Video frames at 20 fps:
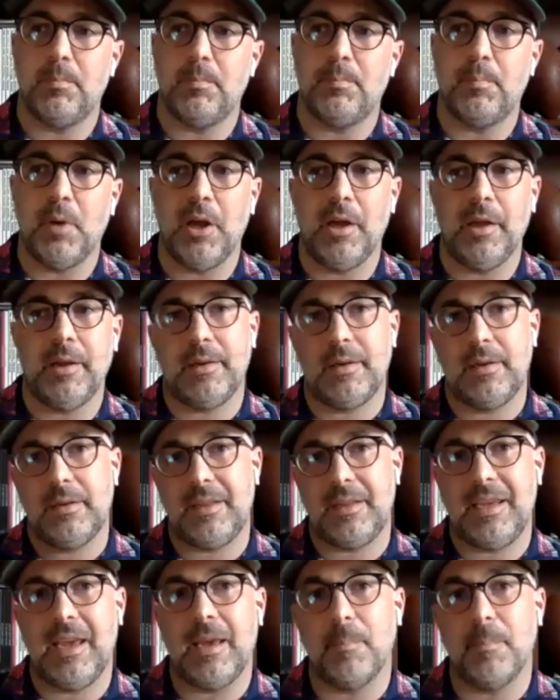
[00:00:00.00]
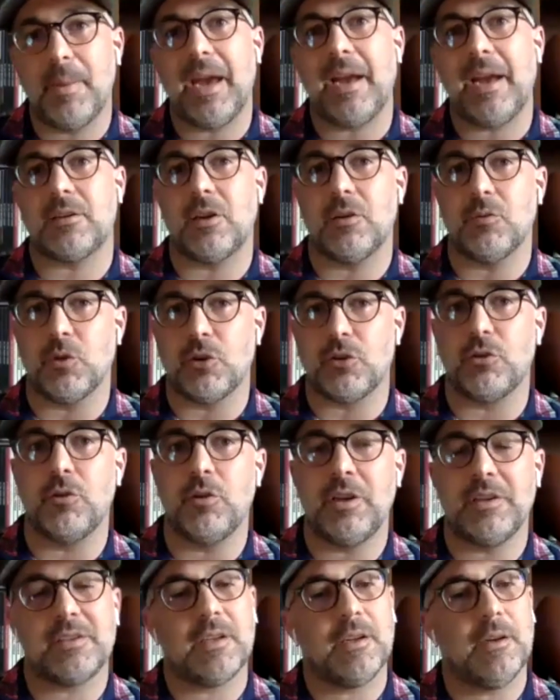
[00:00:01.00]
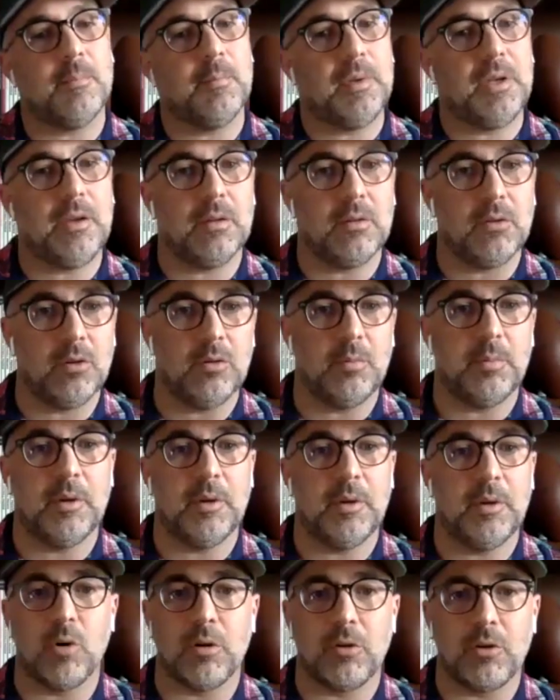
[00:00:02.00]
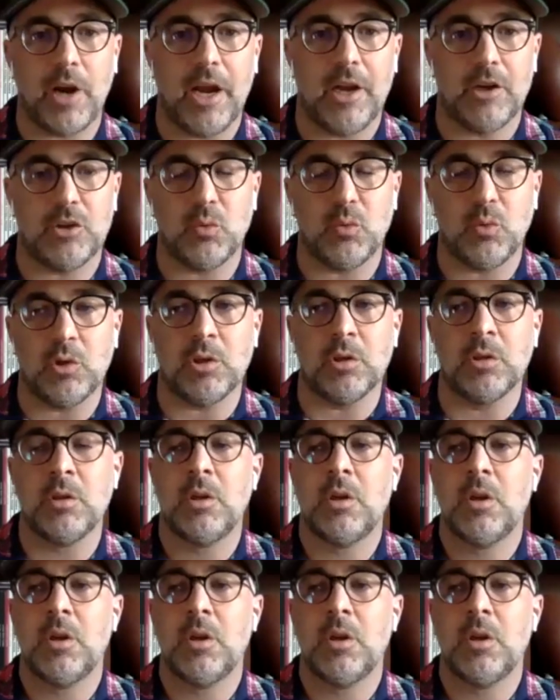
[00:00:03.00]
but the impact on recruiting is going to be a little bit more gradual.